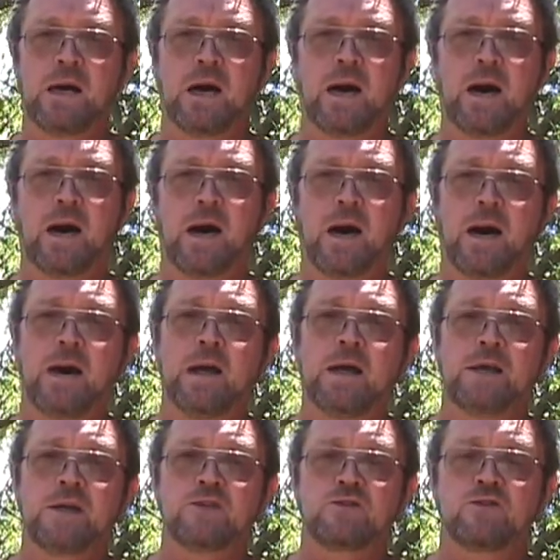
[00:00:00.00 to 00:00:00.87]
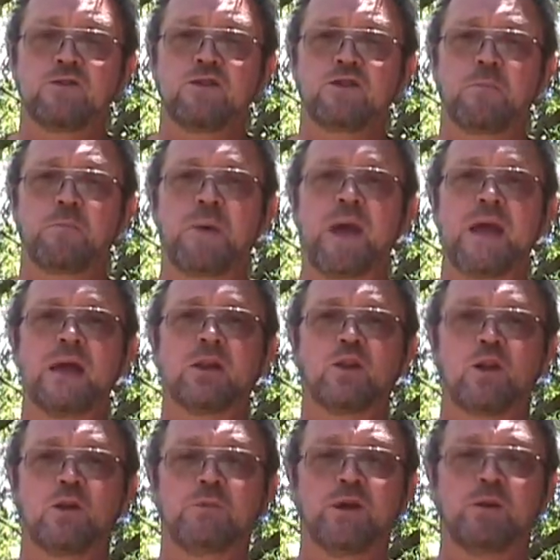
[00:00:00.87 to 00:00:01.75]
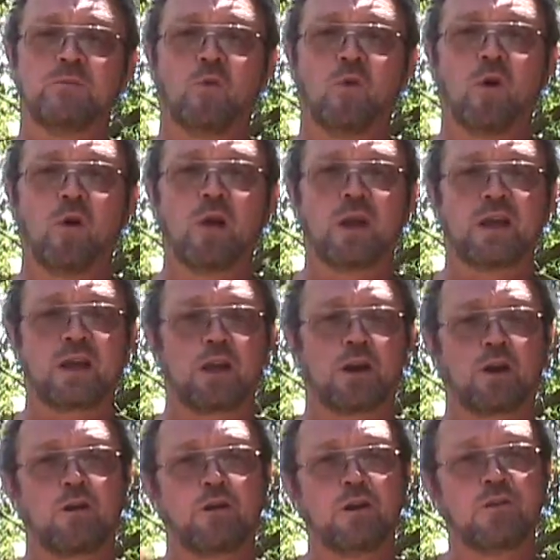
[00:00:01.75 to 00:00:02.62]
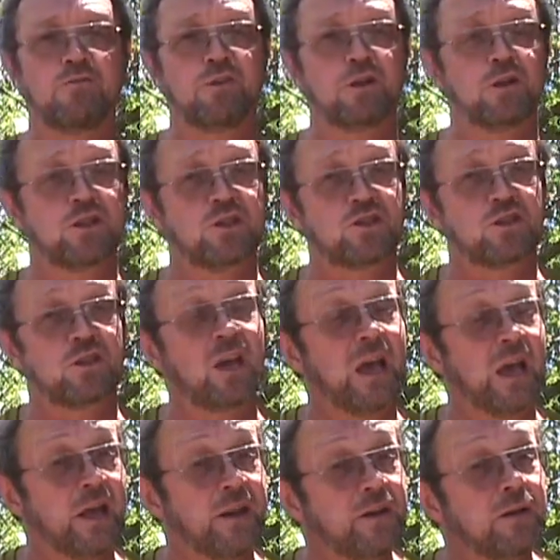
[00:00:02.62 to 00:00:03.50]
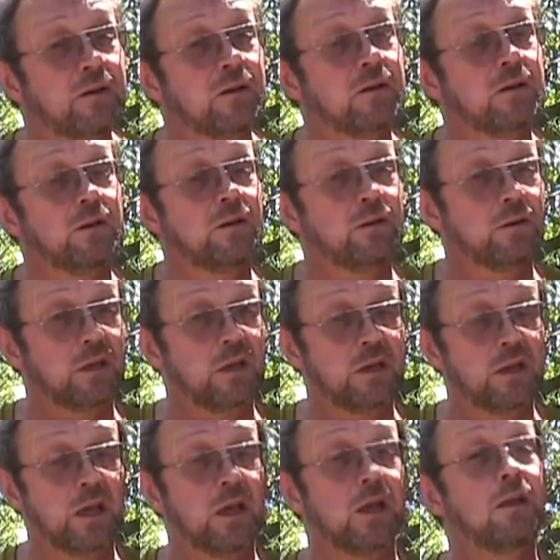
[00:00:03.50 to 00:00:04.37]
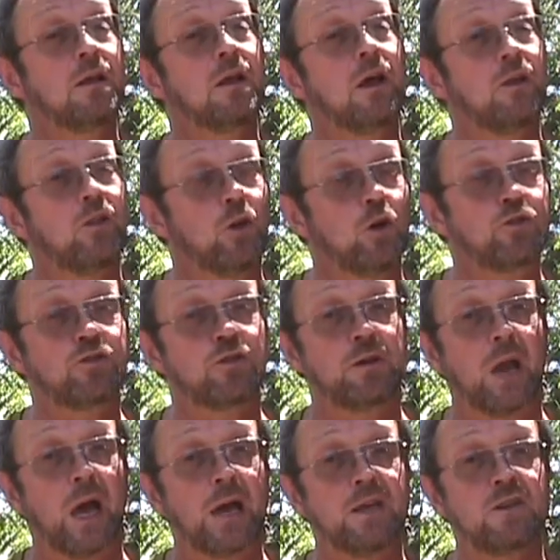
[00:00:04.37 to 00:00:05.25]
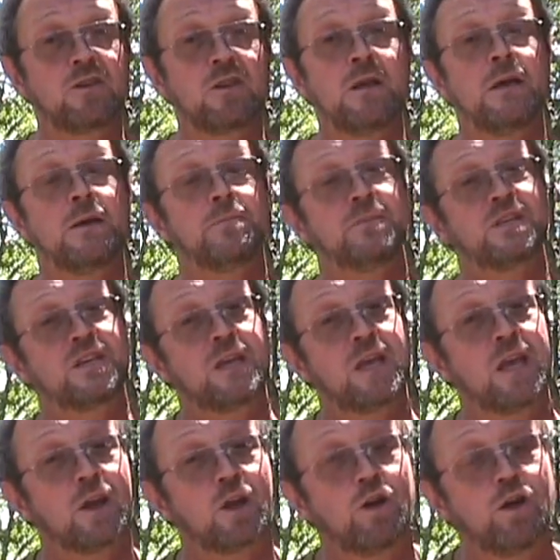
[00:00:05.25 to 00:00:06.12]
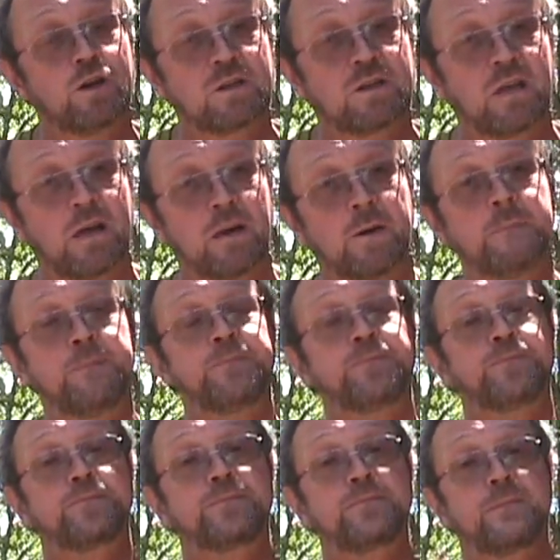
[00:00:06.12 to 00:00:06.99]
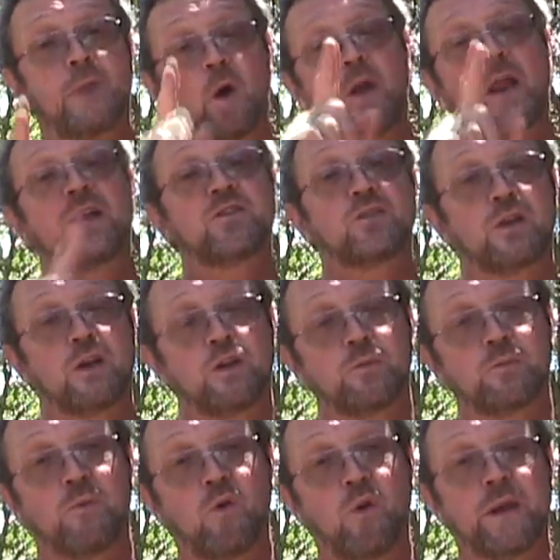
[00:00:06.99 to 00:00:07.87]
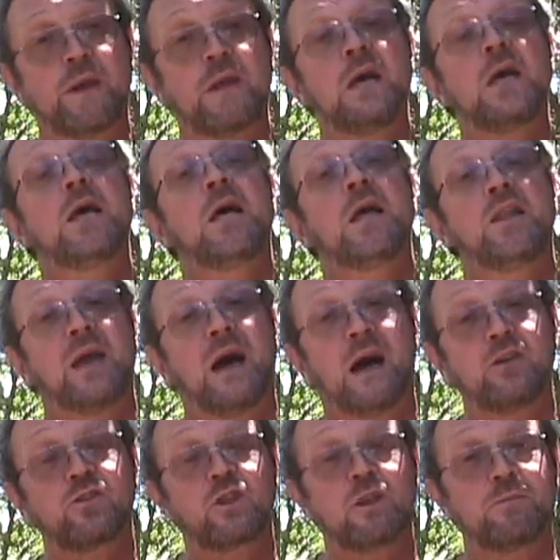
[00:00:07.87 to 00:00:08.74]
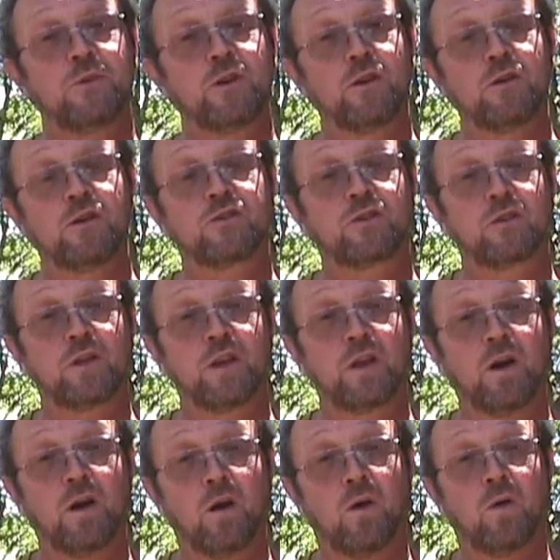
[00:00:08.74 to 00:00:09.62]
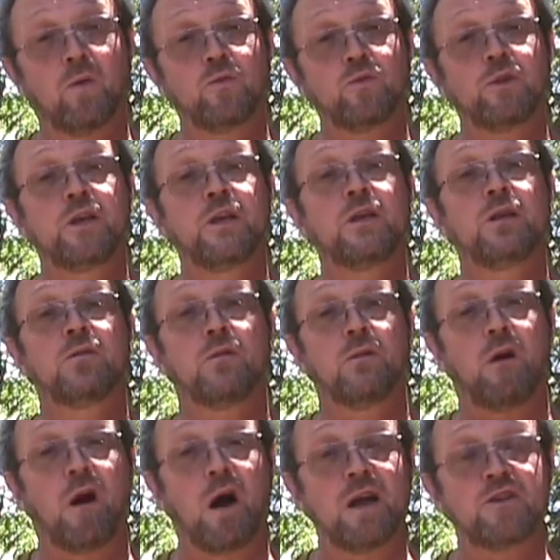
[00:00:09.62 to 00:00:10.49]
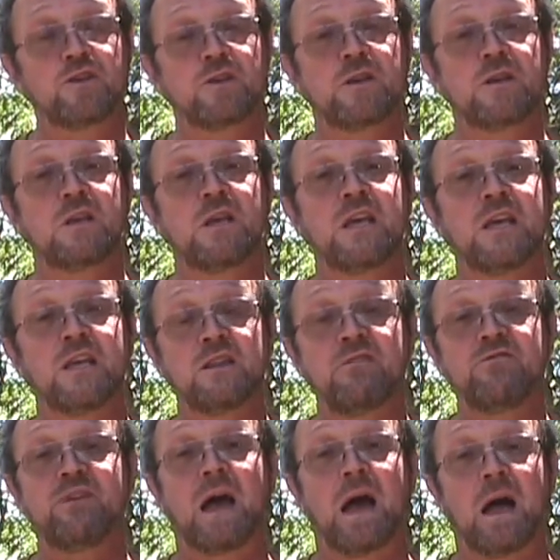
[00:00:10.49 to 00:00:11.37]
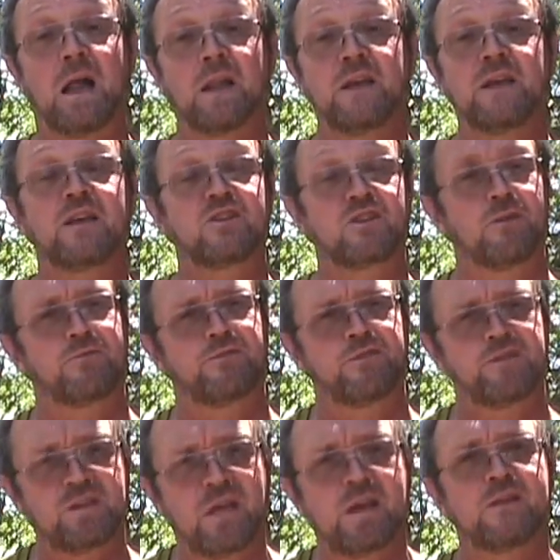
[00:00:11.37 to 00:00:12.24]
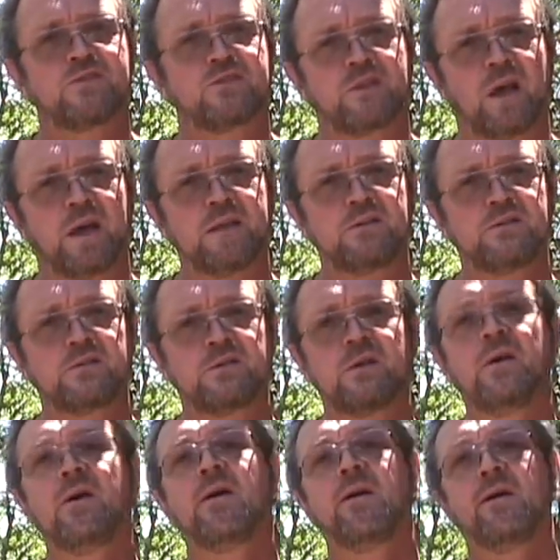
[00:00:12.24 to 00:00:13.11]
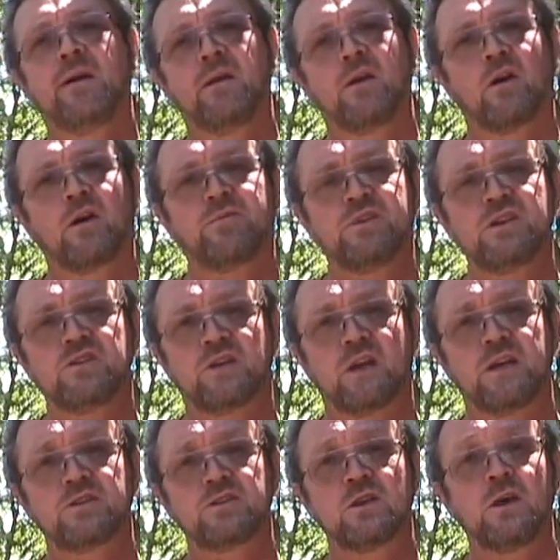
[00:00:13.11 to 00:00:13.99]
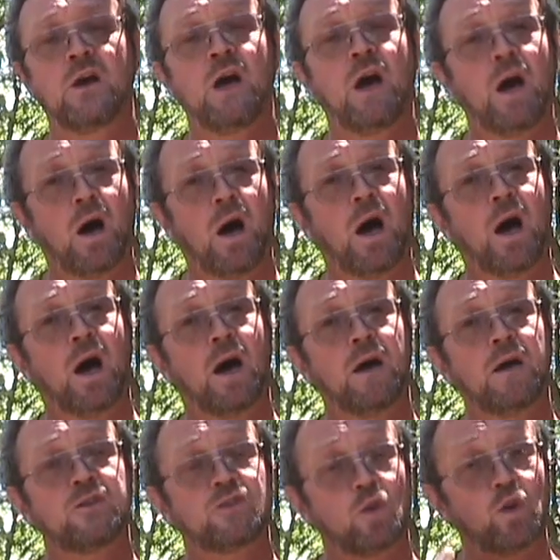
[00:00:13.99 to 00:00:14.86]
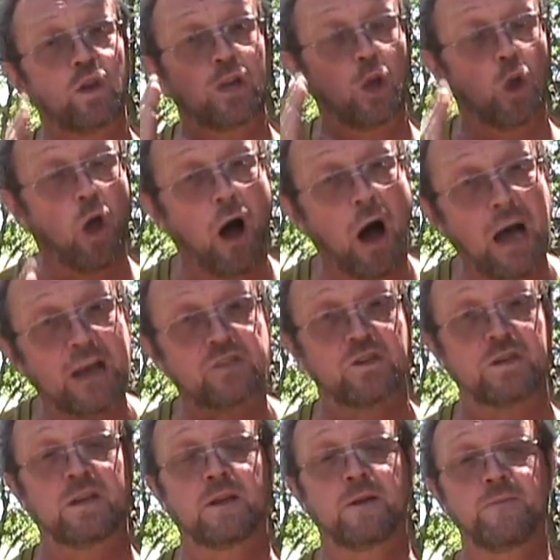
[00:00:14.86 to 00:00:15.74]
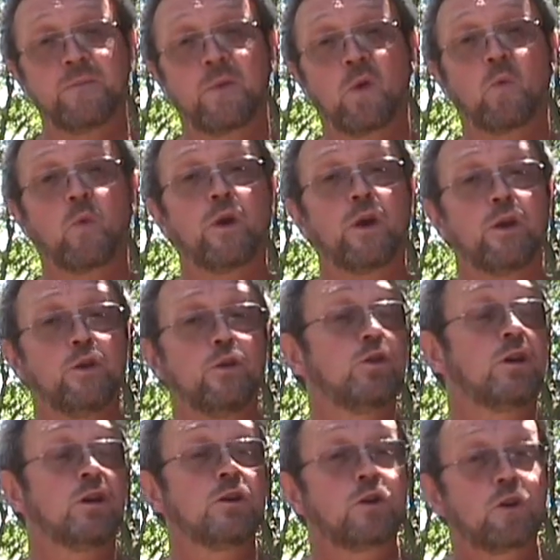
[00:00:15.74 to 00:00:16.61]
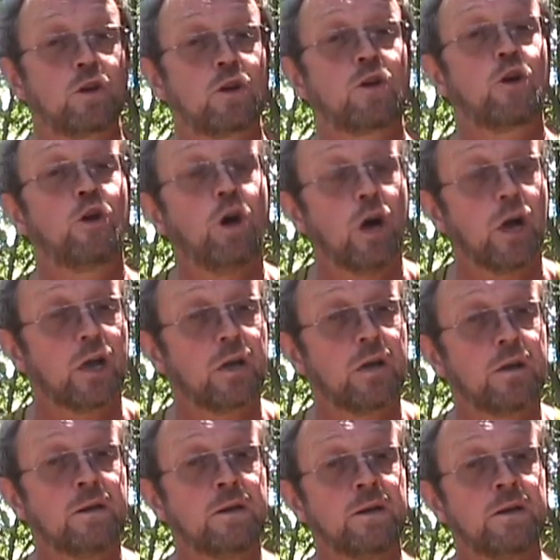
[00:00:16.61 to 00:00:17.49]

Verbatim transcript: Uh, as soon as you pay a little bit more, like a Curry Village tent you can get, and those are nice, but you can't cook there. Oh, that's the other point. The housekeeping units are the only lodging in the valley, except for tent sites and R V sites. Uh, it's only lodging where you can cook.